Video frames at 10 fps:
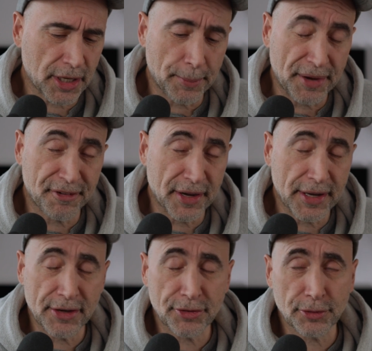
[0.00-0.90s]
out my
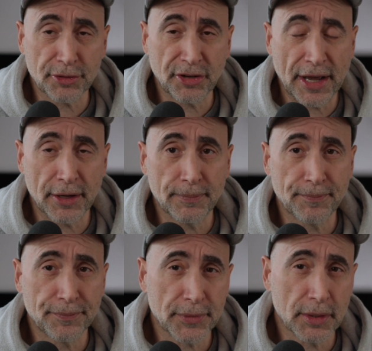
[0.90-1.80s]
financial channel.
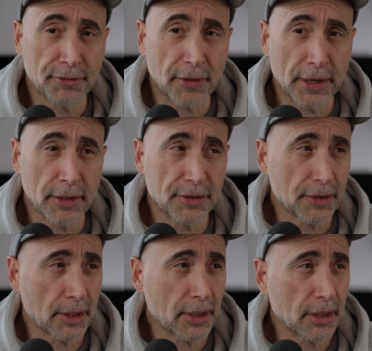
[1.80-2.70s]
You'll find it,
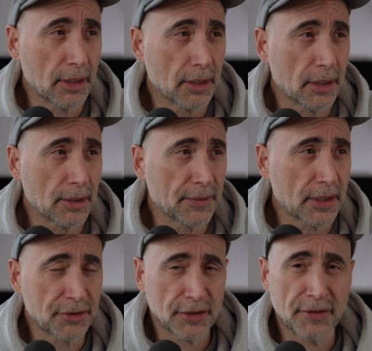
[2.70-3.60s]
uh,
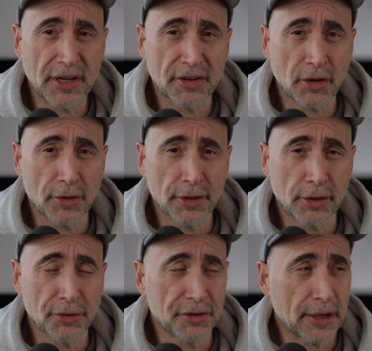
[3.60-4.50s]
I think it's called
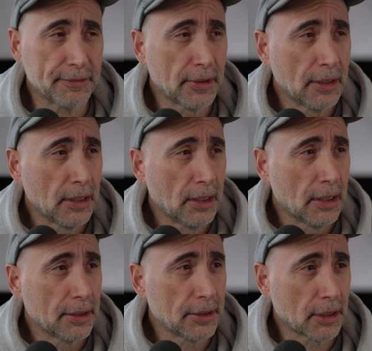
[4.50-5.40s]
Uncle Stef.
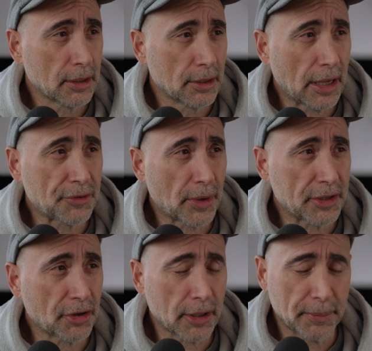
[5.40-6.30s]
You can. That's where I
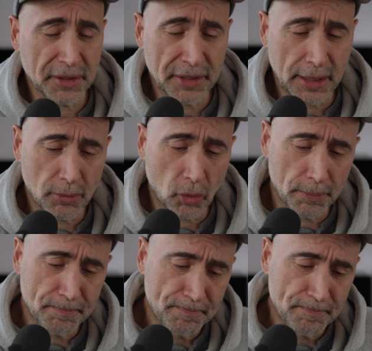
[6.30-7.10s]
talk about that more.